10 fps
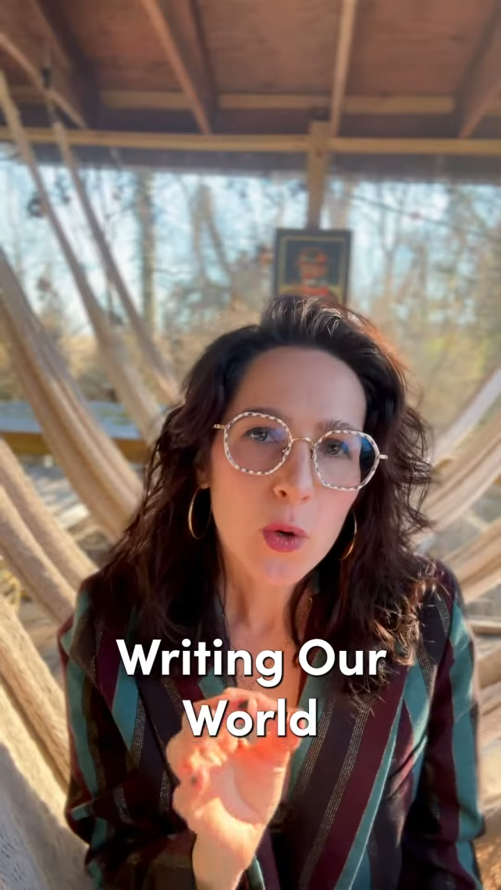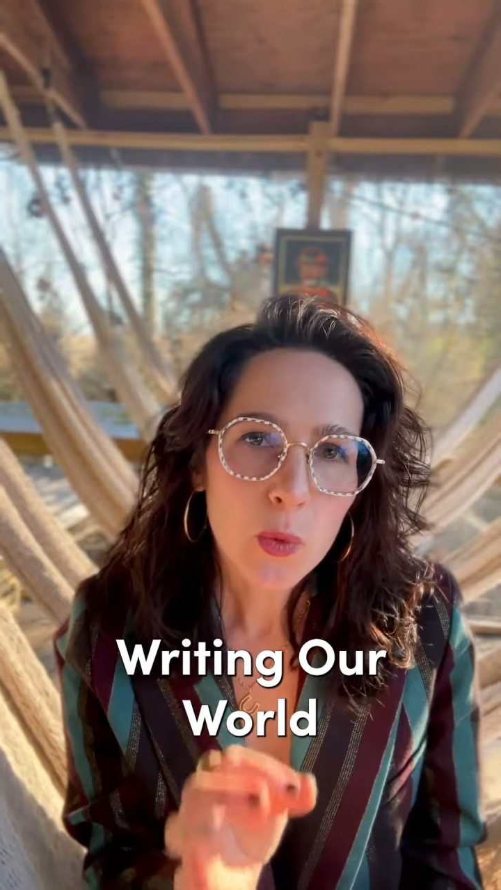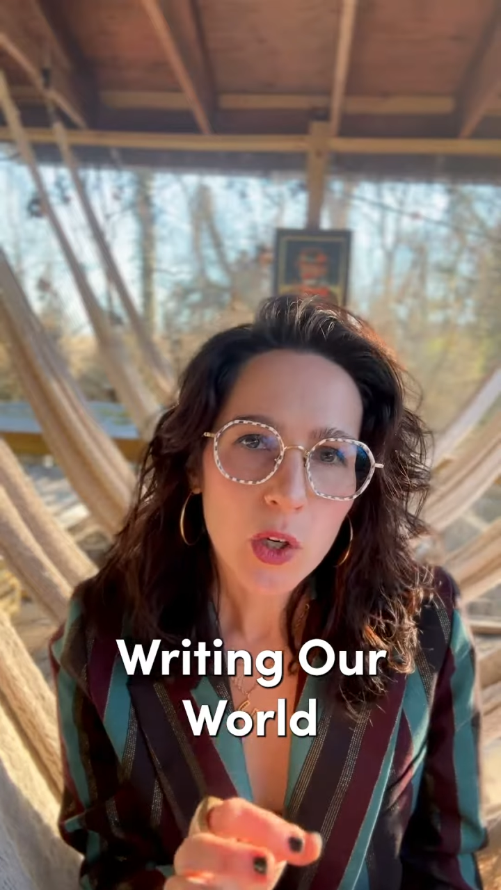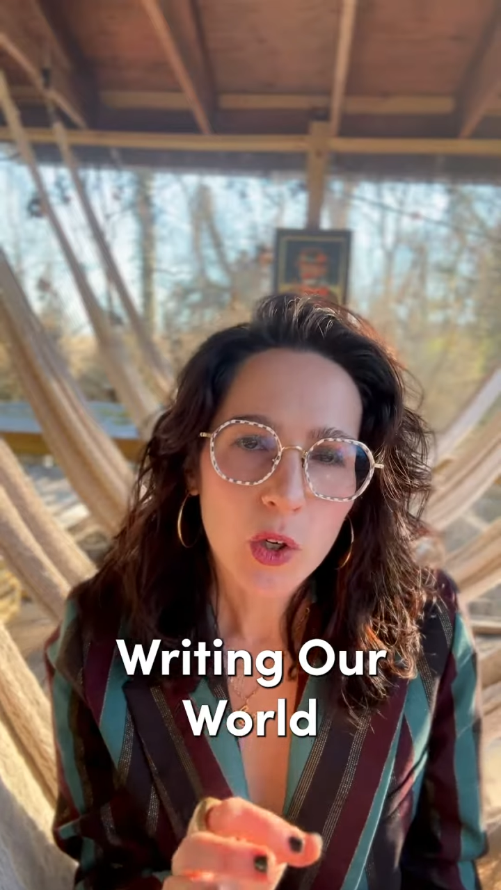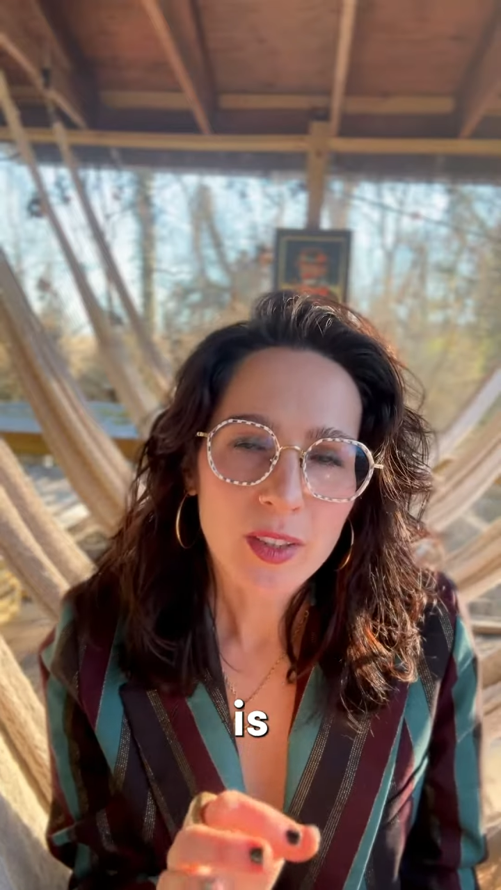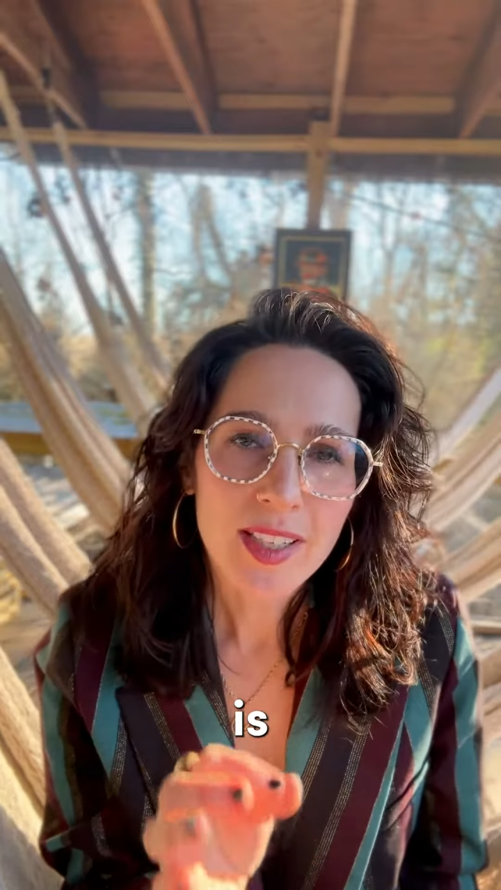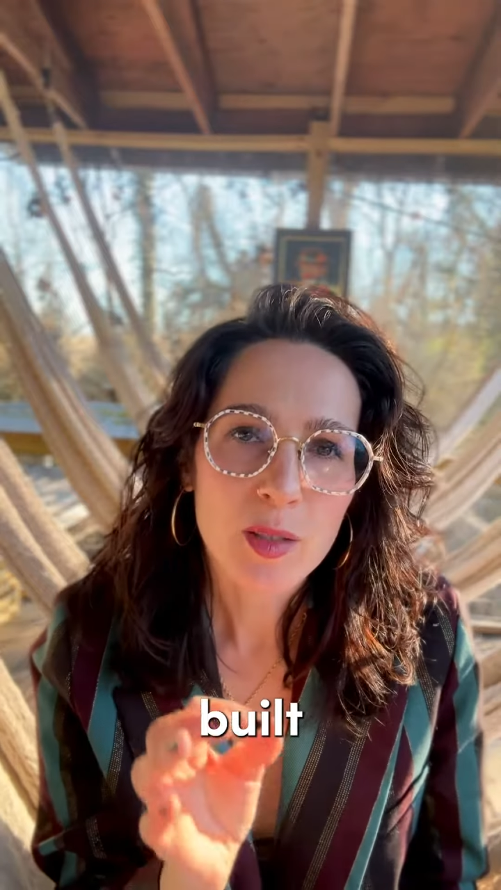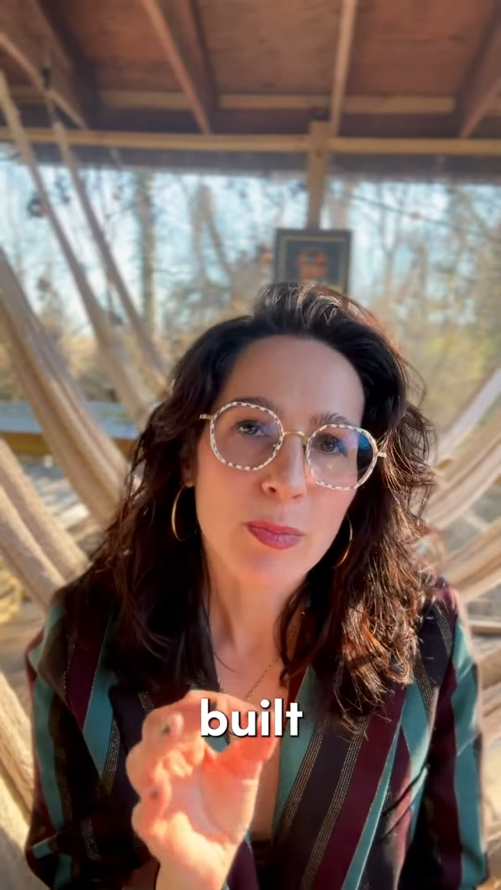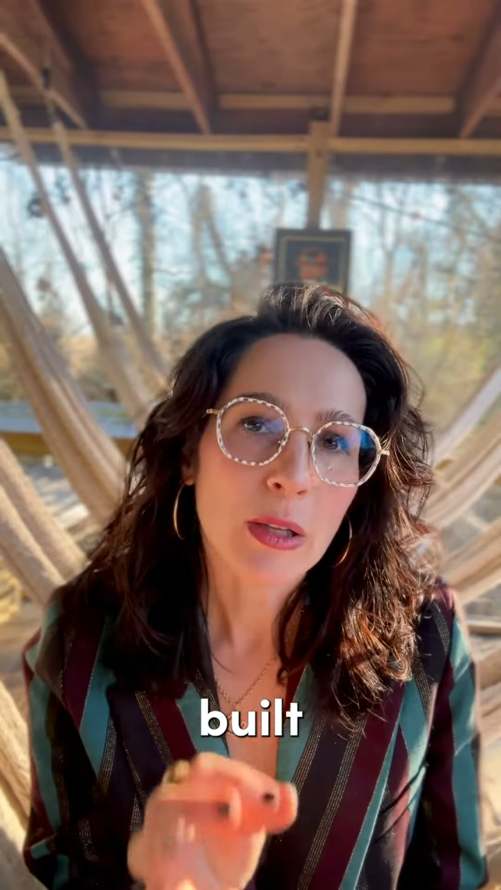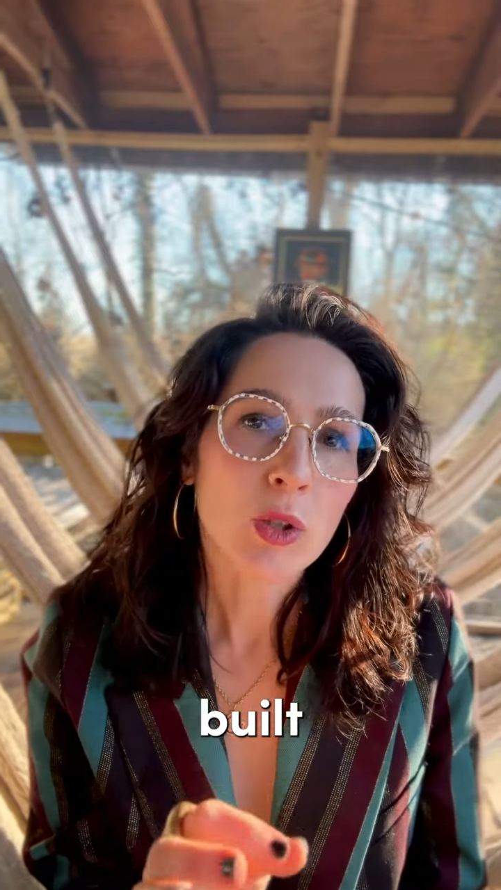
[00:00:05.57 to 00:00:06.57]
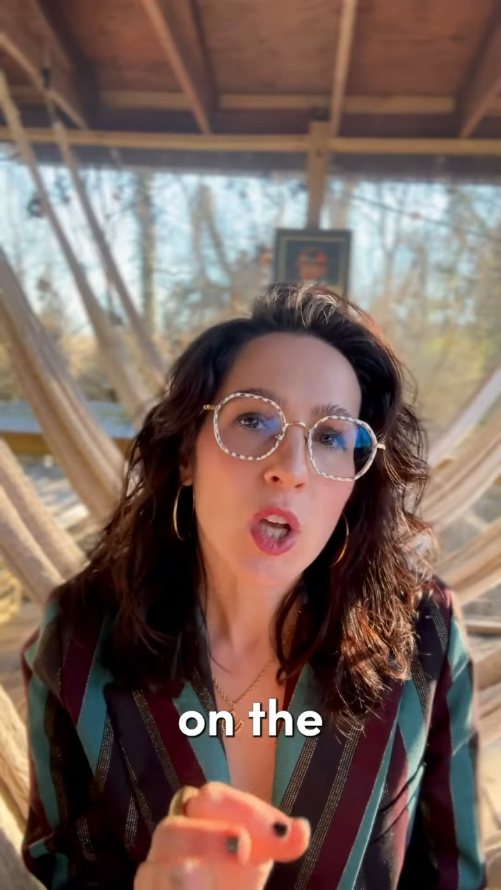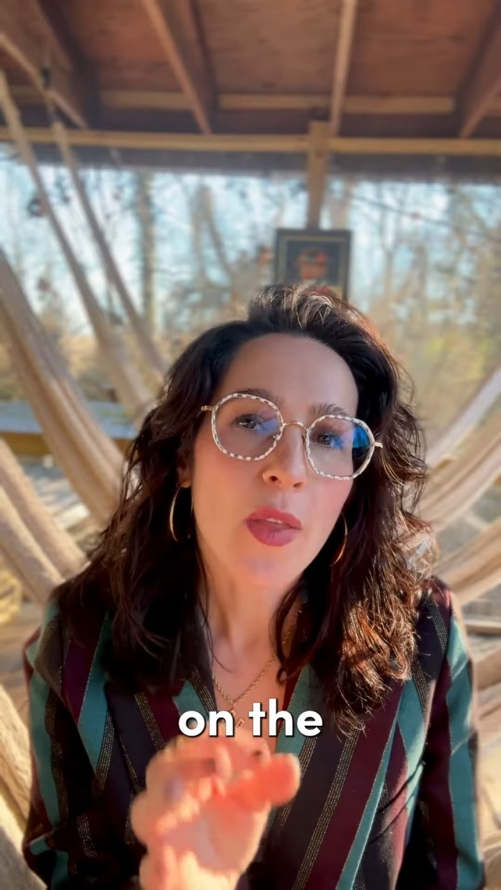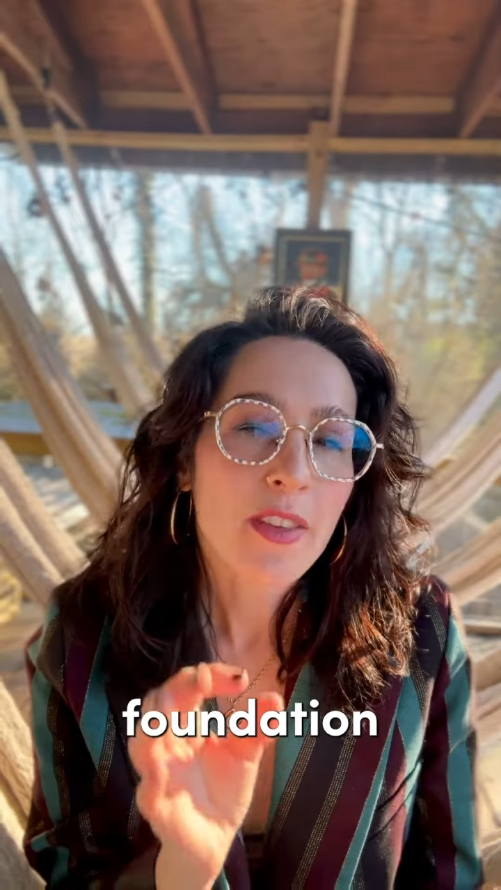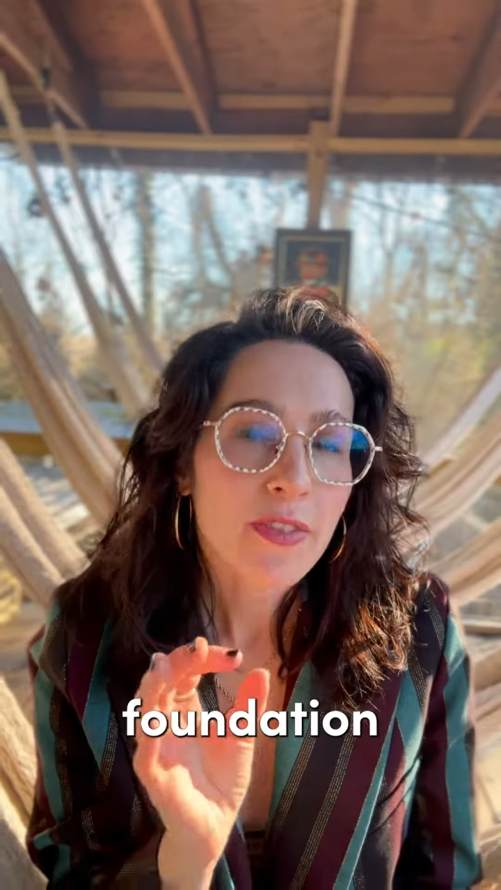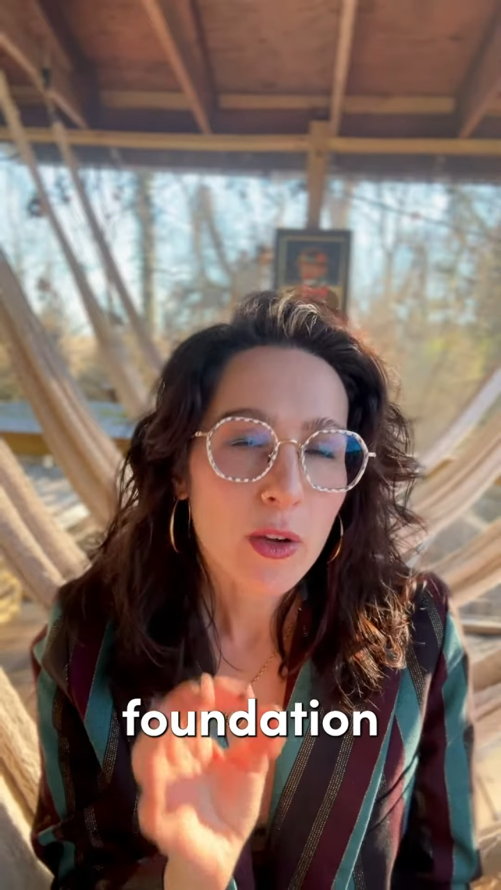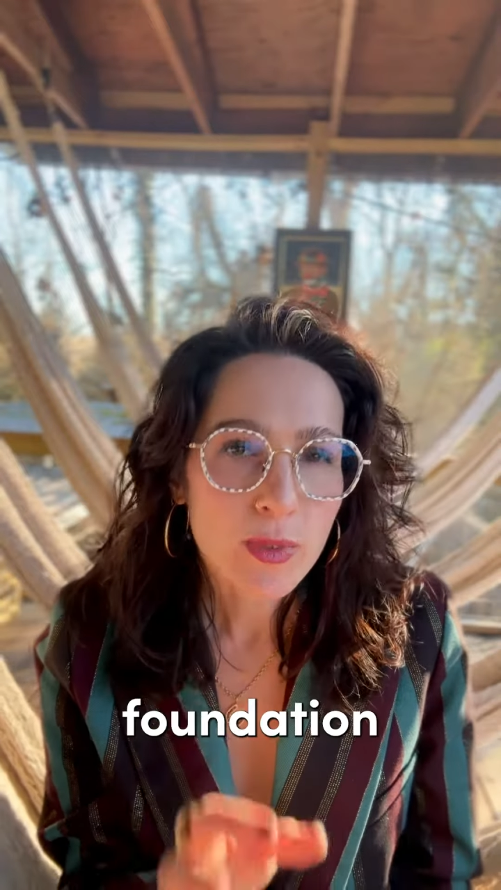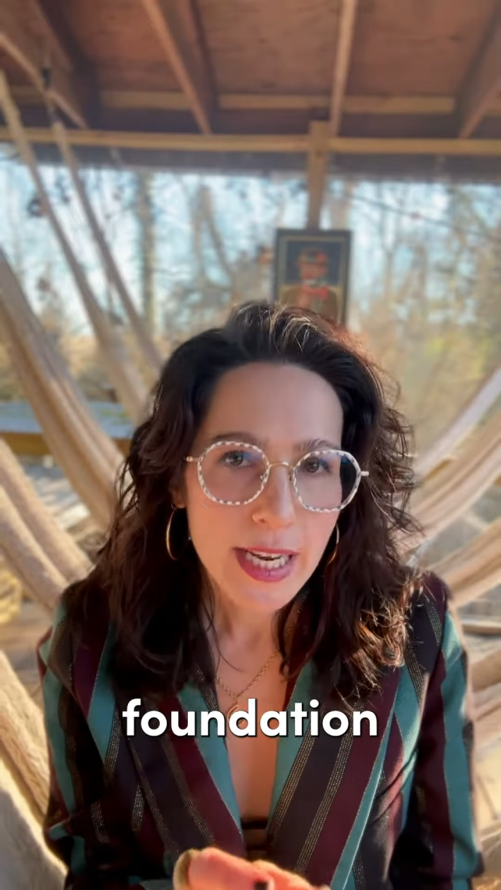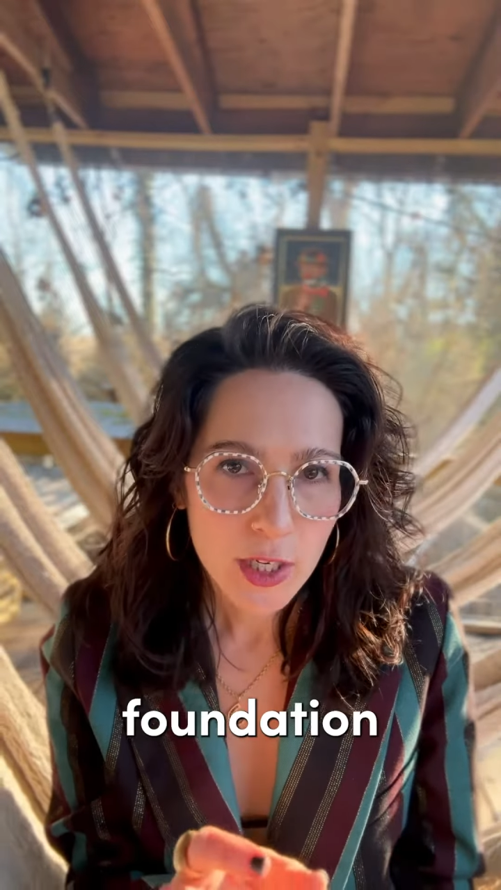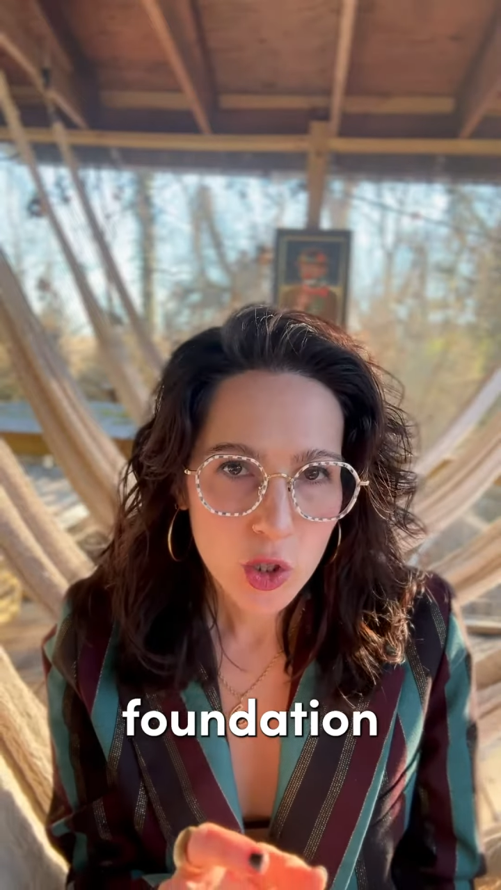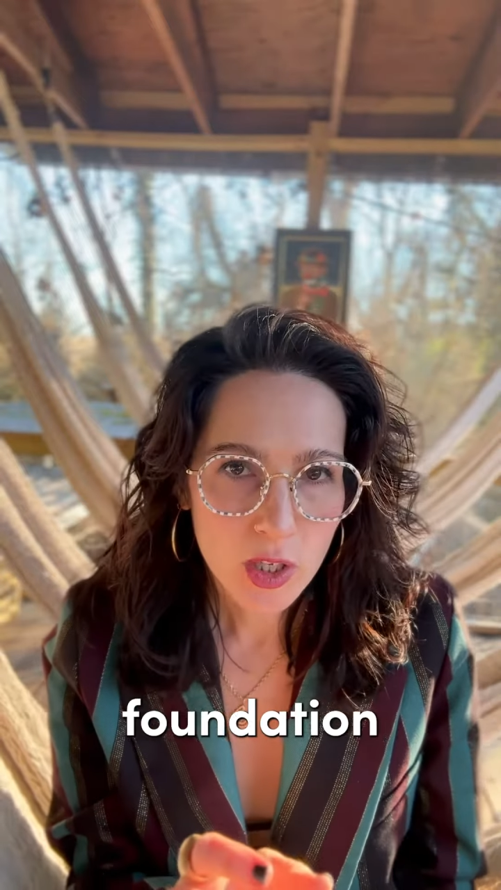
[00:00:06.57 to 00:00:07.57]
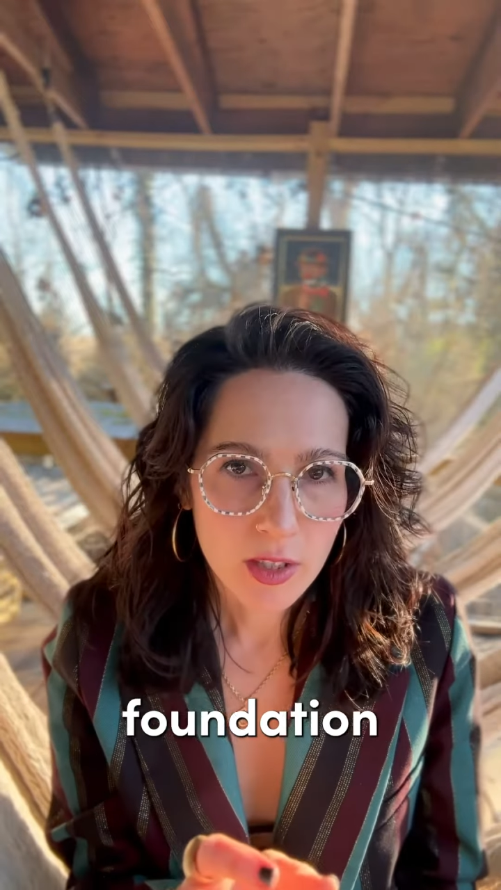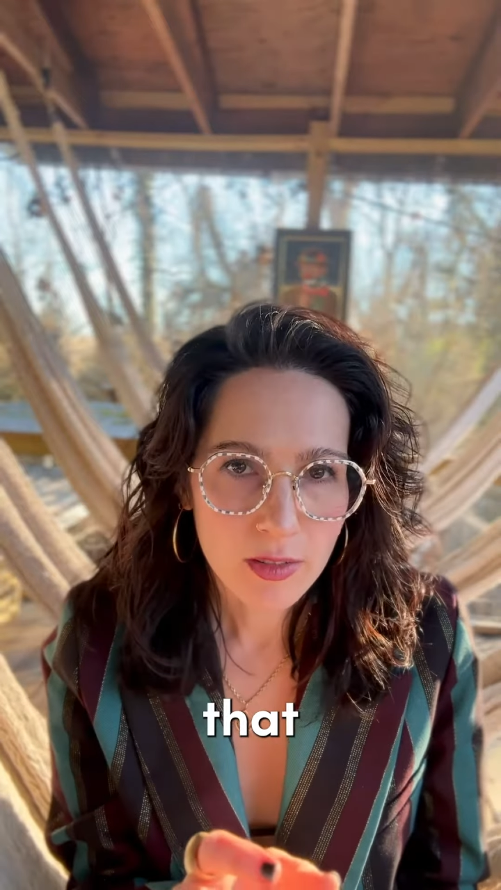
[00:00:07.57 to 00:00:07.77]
Our World is built on the foundation